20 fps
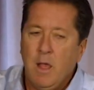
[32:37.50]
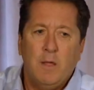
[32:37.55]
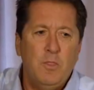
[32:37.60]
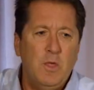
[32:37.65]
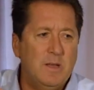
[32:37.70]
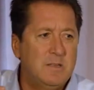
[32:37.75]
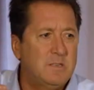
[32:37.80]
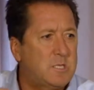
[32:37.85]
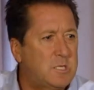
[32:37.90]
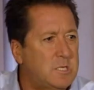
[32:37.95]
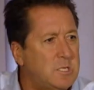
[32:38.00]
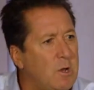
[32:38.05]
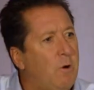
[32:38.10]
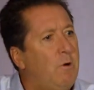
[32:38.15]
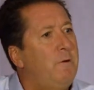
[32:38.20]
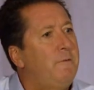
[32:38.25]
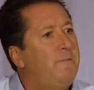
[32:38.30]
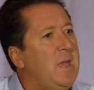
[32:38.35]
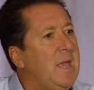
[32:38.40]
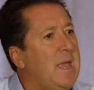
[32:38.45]
the
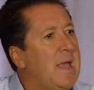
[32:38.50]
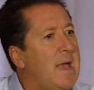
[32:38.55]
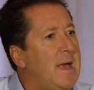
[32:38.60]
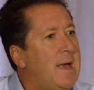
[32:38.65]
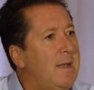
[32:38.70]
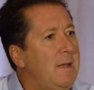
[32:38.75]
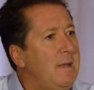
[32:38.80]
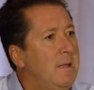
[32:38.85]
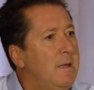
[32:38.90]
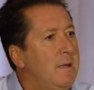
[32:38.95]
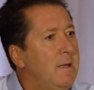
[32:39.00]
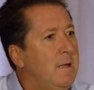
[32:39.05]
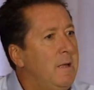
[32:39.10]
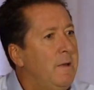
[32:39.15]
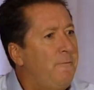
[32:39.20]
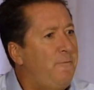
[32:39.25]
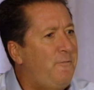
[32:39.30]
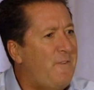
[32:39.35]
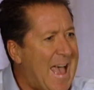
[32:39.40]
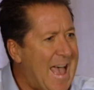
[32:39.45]
Soviet
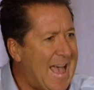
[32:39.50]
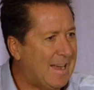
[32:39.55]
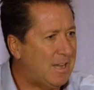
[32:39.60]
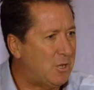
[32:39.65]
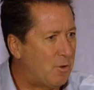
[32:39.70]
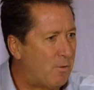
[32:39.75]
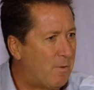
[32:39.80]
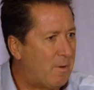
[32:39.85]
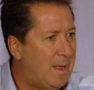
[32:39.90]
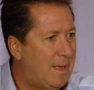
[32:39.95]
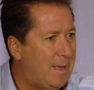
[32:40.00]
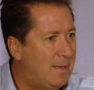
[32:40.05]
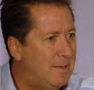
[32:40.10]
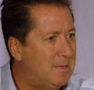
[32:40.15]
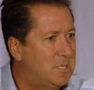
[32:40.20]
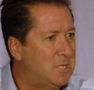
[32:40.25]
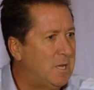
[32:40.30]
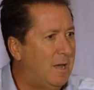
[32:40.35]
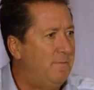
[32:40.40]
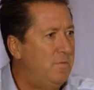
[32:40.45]

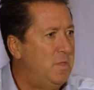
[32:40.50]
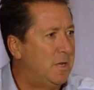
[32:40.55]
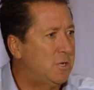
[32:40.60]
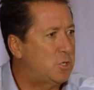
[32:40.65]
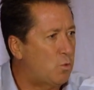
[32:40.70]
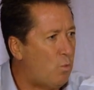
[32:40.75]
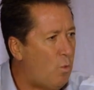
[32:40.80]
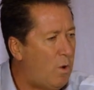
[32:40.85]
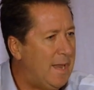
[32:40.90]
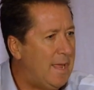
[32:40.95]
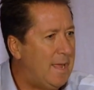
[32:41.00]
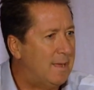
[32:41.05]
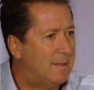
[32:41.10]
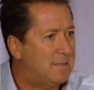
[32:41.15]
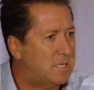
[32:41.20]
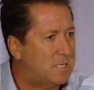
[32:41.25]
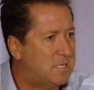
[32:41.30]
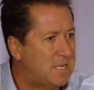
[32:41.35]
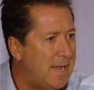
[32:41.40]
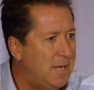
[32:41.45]
factories of the
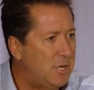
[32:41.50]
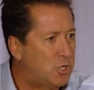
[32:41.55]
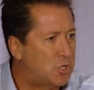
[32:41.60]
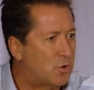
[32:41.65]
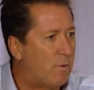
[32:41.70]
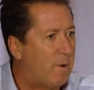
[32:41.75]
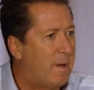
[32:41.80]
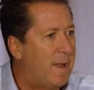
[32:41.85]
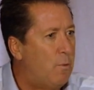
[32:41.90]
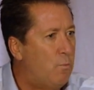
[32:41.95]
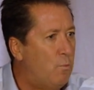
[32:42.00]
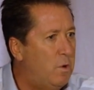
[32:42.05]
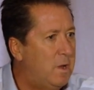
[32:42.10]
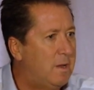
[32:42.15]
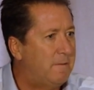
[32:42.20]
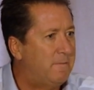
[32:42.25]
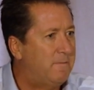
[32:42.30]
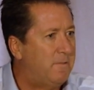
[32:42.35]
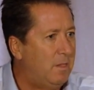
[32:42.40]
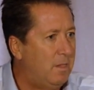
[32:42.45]
20th century would
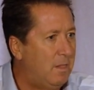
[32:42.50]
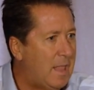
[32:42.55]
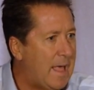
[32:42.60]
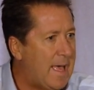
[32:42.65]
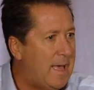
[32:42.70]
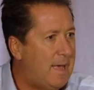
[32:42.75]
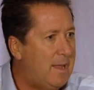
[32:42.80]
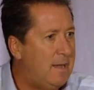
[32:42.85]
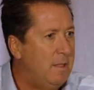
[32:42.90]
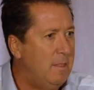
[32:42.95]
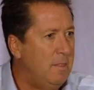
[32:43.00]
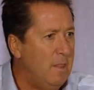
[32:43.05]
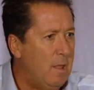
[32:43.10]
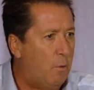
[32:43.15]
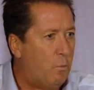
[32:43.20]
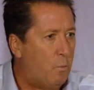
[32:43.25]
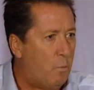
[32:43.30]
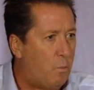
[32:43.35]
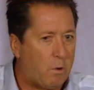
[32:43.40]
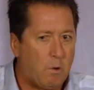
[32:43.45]
have led
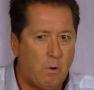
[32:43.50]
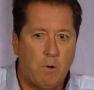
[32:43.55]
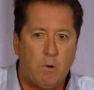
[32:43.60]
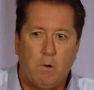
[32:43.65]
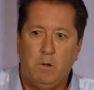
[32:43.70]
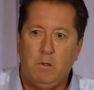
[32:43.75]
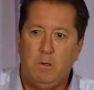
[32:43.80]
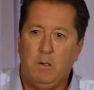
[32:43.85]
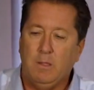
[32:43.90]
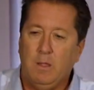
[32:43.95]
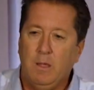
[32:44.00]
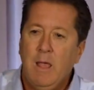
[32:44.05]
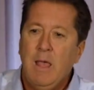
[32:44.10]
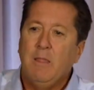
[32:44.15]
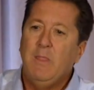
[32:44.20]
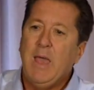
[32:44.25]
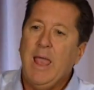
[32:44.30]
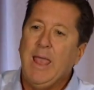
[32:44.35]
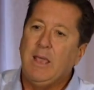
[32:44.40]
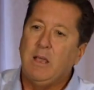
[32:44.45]
the world.
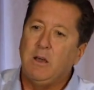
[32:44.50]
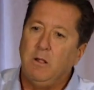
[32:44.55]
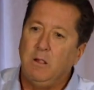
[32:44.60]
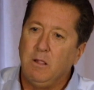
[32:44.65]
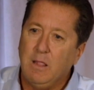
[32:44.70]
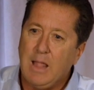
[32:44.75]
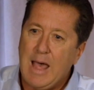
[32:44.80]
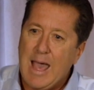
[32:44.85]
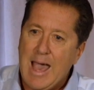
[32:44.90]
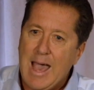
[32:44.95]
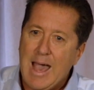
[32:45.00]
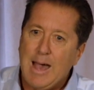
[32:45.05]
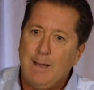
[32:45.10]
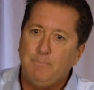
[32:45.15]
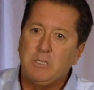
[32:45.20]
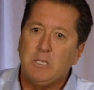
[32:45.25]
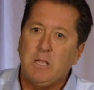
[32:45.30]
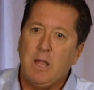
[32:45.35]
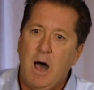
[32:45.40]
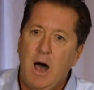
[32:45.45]
They
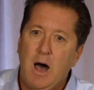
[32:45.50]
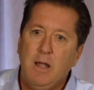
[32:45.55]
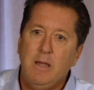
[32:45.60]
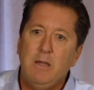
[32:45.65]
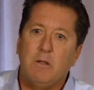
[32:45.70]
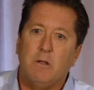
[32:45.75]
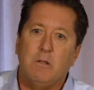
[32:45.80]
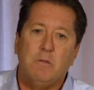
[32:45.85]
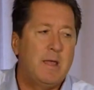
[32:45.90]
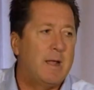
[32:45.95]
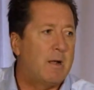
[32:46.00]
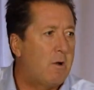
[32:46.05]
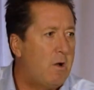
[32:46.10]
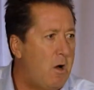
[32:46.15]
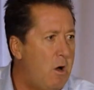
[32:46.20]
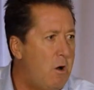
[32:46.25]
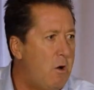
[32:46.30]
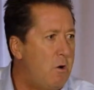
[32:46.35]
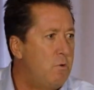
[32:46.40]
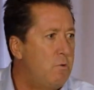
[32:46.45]
collapsed under their
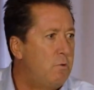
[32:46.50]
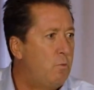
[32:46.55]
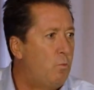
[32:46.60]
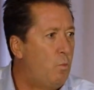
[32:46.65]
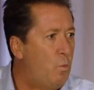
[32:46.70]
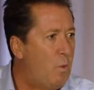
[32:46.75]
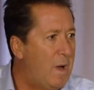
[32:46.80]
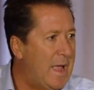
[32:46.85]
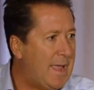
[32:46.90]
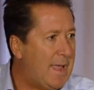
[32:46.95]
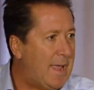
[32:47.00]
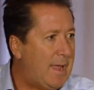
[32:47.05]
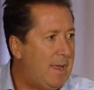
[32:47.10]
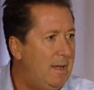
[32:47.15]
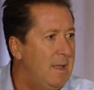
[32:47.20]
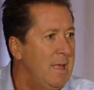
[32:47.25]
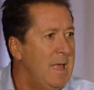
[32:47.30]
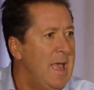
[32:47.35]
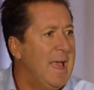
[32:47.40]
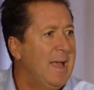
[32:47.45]
own
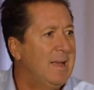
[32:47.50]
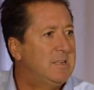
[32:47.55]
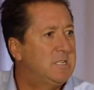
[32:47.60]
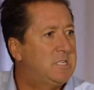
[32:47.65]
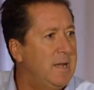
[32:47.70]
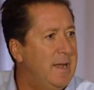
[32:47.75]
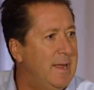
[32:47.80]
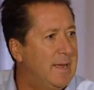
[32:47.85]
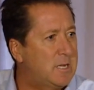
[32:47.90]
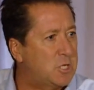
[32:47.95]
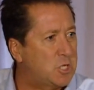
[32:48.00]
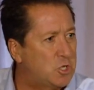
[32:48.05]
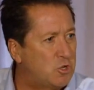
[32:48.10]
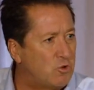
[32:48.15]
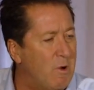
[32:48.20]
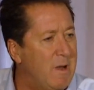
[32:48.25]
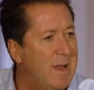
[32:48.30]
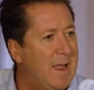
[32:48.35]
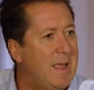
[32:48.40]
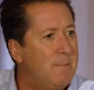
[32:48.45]
weight as an
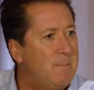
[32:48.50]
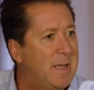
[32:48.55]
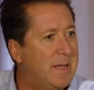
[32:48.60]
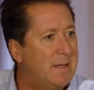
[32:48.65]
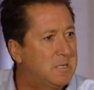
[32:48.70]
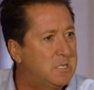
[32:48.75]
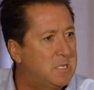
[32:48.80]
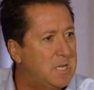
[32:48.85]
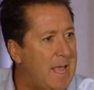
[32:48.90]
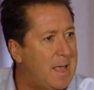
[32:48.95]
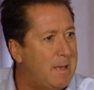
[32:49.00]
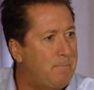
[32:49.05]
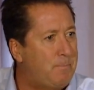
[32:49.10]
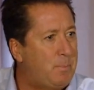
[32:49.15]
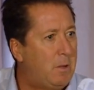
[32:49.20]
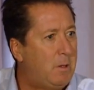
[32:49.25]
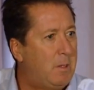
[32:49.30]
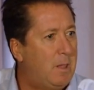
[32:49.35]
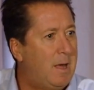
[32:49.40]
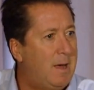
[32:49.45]
extreme
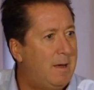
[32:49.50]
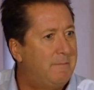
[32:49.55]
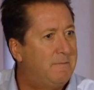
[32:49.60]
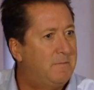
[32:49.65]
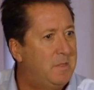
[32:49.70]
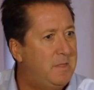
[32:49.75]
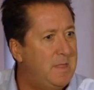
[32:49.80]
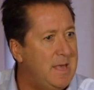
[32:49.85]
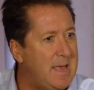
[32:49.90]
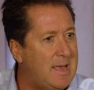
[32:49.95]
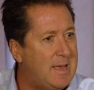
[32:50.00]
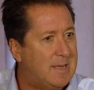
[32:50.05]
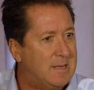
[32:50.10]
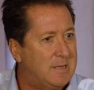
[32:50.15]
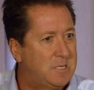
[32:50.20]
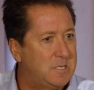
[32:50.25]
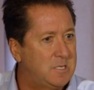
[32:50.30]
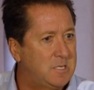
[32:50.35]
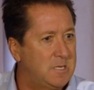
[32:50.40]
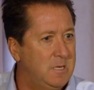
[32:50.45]
example of
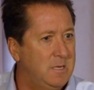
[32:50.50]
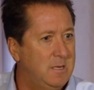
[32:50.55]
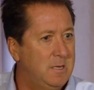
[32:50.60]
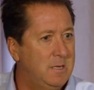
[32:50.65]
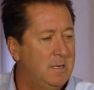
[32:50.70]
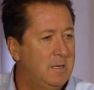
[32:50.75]
this.